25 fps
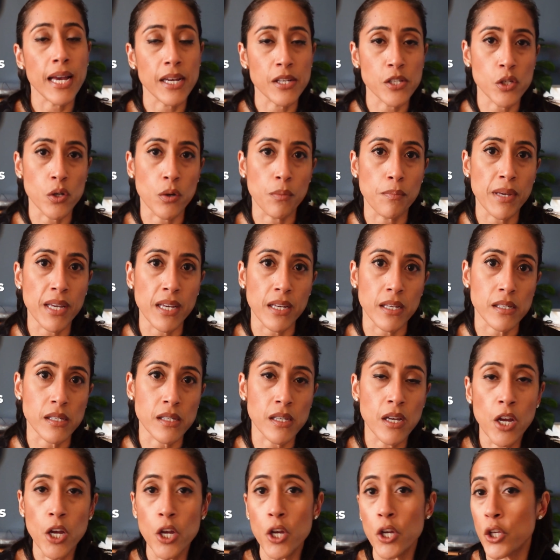
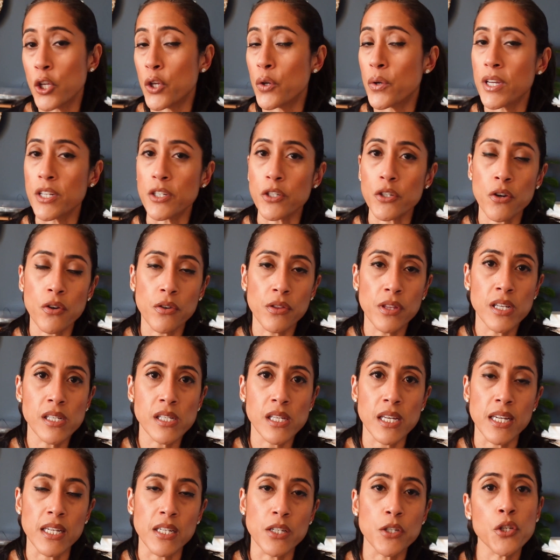SOPs. You can turn these
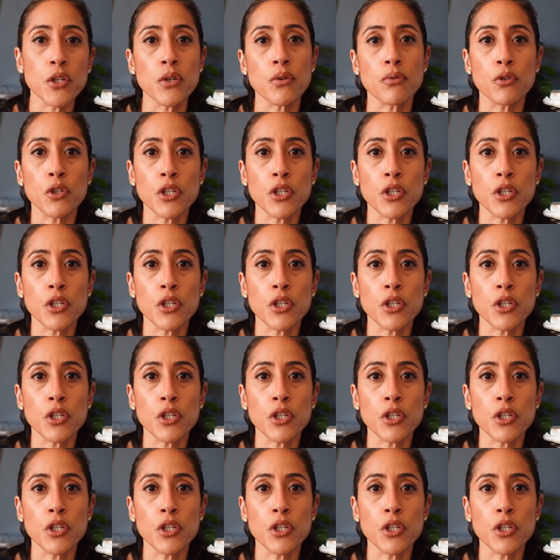into